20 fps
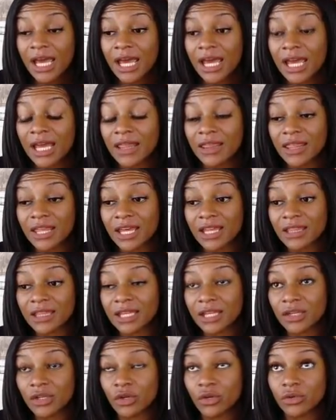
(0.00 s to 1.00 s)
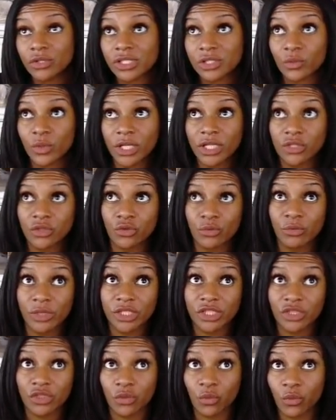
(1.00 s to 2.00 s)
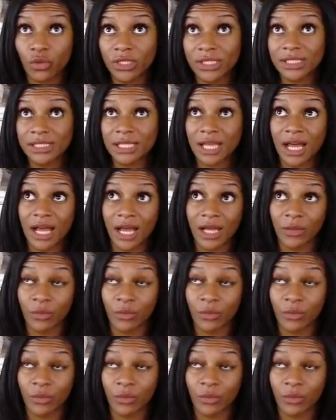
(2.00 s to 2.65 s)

and that they don't sway too much to one side,